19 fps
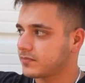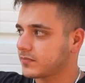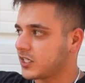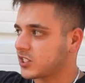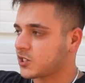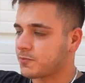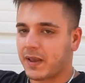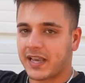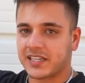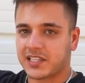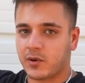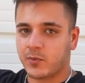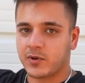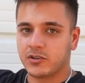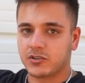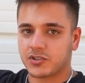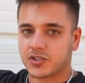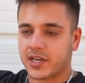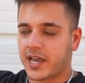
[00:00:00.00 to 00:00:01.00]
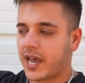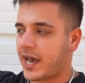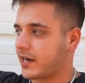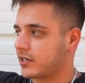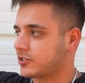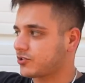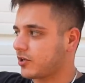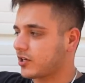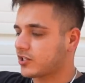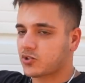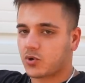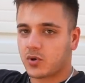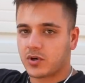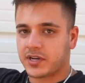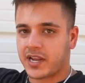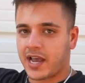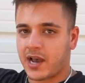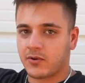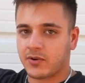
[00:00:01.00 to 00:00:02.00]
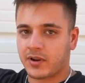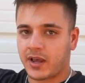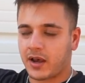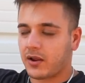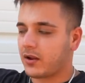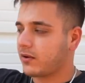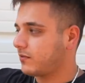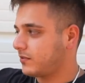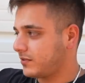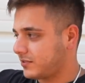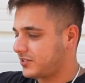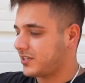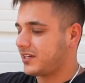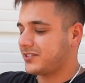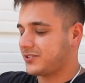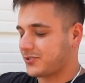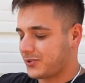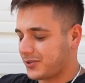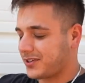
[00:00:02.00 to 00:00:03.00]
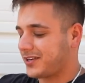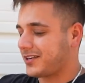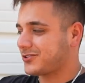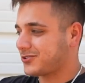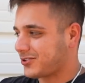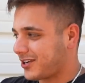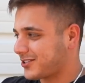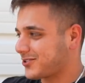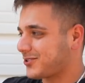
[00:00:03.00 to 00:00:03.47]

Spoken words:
a space that we usually had a truck torn down a truck